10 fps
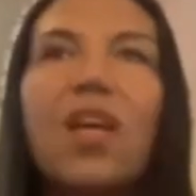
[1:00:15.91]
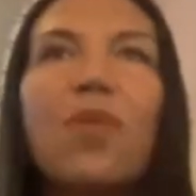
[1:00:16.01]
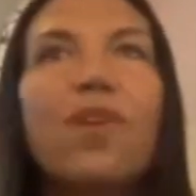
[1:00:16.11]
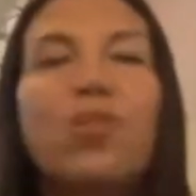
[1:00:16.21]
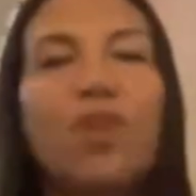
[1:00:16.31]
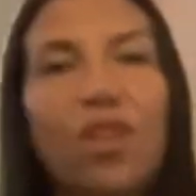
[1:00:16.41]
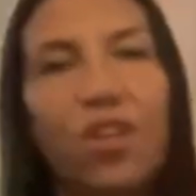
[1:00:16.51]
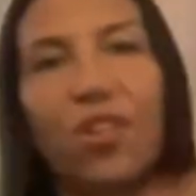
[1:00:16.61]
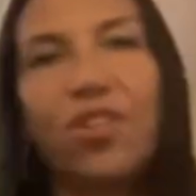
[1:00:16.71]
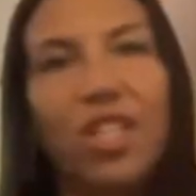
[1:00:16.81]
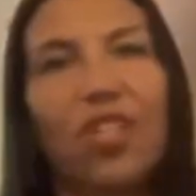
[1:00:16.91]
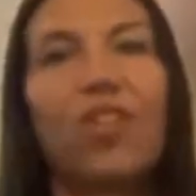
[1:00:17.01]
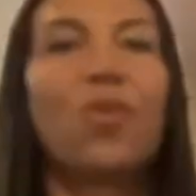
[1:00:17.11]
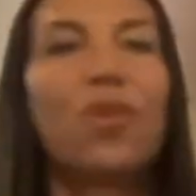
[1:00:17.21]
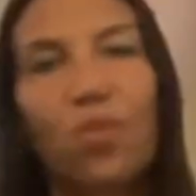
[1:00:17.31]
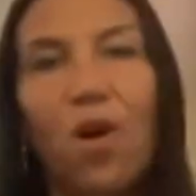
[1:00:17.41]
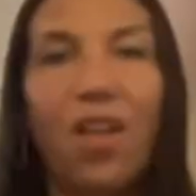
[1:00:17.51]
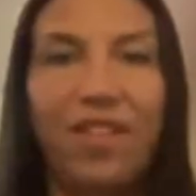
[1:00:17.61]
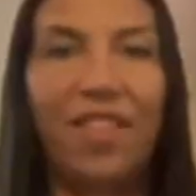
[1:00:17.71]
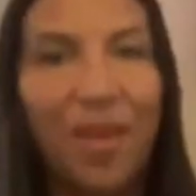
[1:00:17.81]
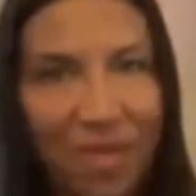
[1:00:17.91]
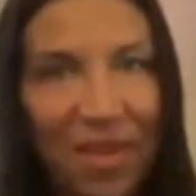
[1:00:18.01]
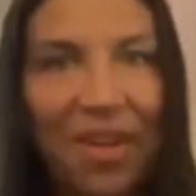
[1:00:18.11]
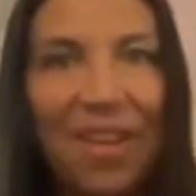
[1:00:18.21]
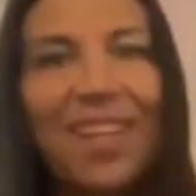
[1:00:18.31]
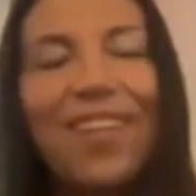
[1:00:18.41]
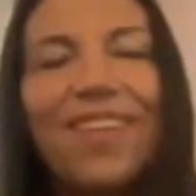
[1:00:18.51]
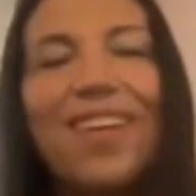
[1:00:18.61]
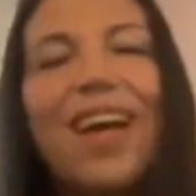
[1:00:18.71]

when you no longer need or want them there you know mm.